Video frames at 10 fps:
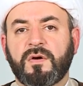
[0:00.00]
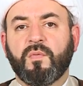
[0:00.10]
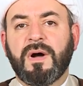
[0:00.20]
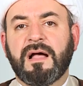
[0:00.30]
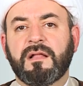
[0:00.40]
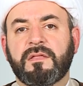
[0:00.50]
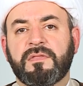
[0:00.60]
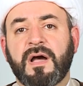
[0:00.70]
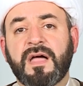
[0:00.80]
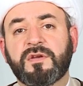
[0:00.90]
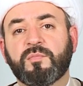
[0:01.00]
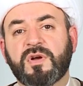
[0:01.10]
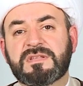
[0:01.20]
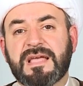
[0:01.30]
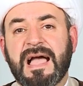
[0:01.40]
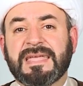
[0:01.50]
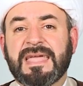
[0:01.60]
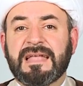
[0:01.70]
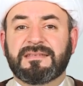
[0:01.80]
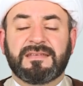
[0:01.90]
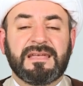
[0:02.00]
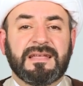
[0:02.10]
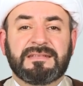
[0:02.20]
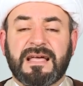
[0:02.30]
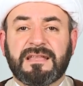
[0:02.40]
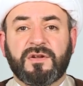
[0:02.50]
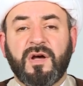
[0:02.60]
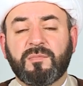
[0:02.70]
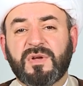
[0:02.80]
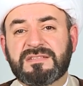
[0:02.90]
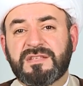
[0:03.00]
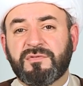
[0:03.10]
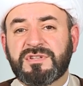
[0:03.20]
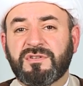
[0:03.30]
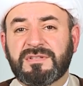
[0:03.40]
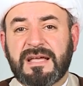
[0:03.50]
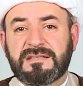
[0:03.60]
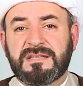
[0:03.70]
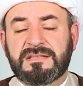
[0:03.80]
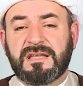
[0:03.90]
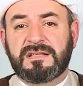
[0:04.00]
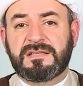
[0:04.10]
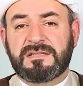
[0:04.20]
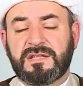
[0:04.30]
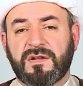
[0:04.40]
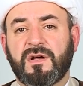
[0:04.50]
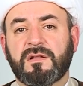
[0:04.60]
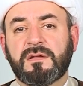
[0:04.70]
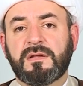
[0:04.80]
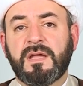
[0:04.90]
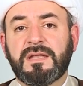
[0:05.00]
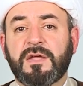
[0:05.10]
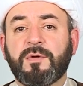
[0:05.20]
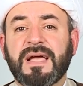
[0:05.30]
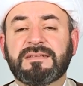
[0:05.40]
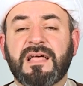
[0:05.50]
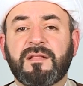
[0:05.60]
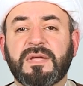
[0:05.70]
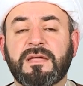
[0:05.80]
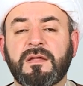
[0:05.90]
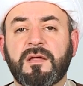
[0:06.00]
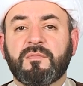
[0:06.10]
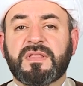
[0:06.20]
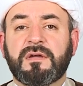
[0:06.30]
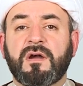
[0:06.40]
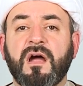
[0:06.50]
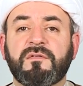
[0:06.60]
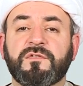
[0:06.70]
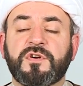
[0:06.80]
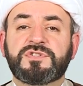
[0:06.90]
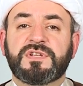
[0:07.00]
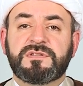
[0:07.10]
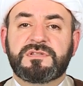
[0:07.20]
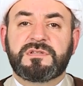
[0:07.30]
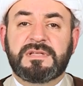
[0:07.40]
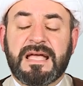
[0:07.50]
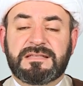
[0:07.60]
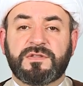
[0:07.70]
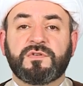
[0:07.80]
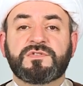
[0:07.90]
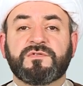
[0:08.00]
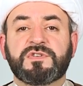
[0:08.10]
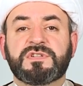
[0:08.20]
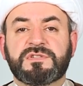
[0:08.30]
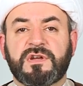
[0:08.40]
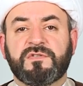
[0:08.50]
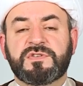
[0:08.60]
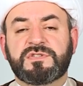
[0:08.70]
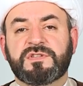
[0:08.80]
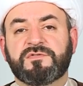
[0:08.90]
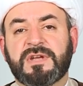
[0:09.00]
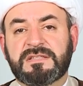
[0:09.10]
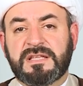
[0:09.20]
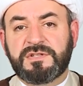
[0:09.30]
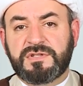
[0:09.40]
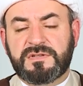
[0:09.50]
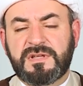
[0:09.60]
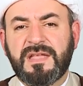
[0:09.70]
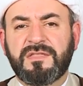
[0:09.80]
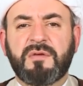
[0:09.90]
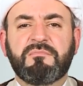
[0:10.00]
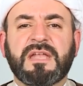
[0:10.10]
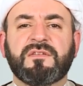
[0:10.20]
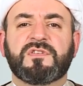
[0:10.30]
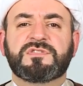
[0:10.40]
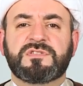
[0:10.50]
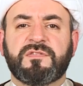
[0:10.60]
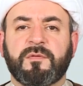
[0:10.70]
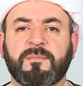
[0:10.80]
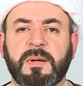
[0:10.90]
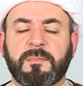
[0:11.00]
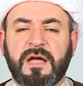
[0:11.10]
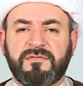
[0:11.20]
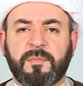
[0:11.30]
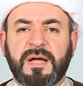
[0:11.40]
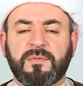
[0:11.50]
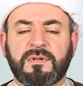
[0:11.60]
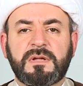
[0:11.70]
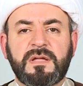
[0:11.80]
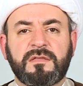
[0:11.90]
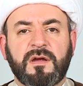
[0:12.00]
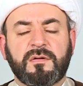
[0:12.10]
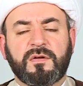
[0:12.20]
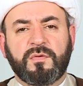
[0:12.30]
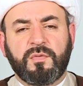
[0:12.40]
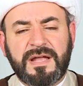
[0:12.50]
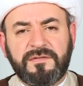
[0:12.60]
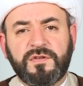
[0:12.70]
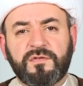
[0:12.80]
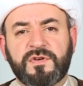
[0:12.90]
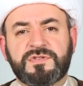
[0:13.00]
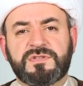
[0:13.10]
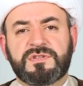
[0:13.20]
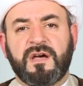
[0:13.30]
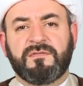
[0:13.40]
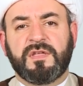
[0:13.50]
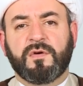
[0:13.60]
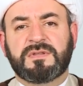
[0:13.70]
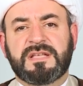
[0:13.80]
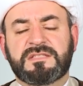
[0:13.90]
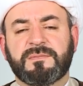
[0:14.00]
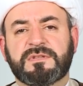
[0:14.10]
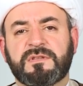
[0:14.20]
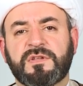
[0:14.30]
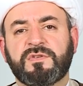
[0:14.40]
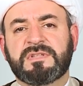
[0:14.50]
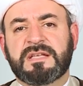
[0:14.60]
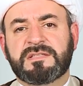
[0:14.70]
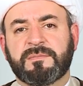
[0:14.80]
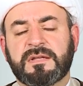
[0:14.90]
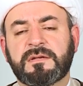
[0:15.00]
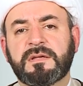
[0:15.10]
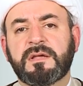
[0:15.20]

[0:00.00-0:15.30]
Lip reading: While the other books, I can't tell at all because the original text doesn't exist at all. Now you might tell me, but there are versions, yes, those versions are versions of translations. There are many versions of the Bible. There are quite a few versions of the Old Testament and the New Testament,